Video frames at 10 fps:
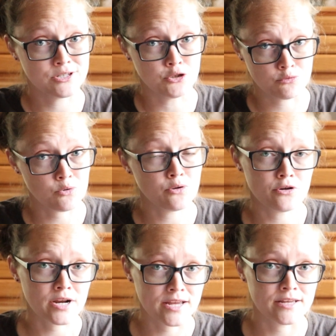control
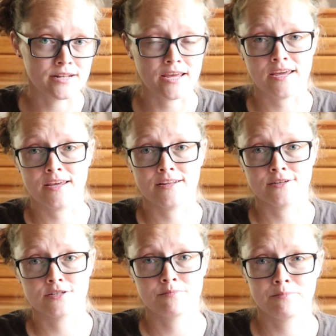their head
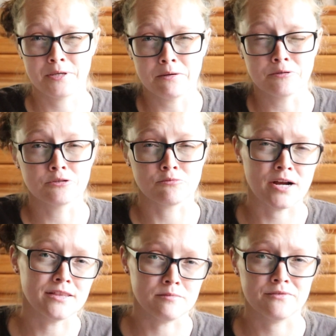and be able to
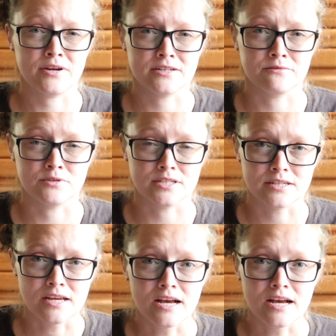ride them effectively.